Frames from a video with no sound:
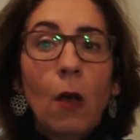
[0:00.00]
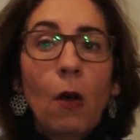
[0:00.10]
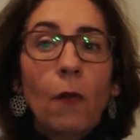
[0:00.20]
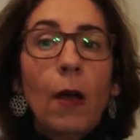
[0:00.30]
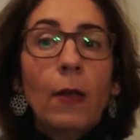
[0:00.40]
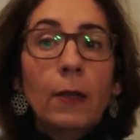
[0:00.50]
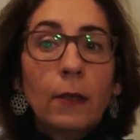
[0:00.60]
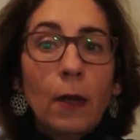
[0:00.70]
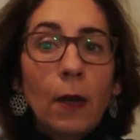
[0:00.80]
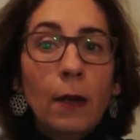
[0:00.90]
of a
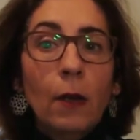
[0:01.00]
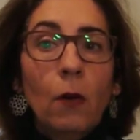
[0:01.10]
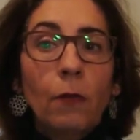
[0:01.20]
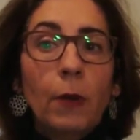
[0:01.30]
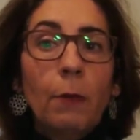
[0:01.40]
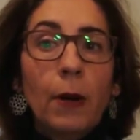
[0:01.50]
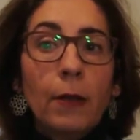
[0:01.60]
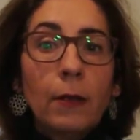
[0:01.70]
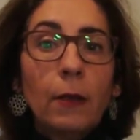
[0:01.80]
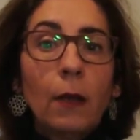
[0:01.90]
study of the
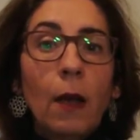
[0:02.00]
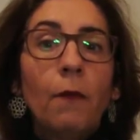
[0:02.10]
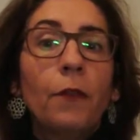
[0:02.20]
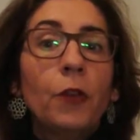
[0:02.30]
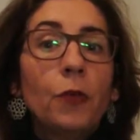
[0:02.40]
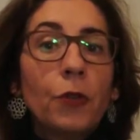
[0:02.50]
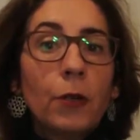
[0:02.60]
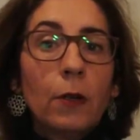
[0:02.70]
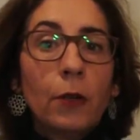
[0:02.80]
present and future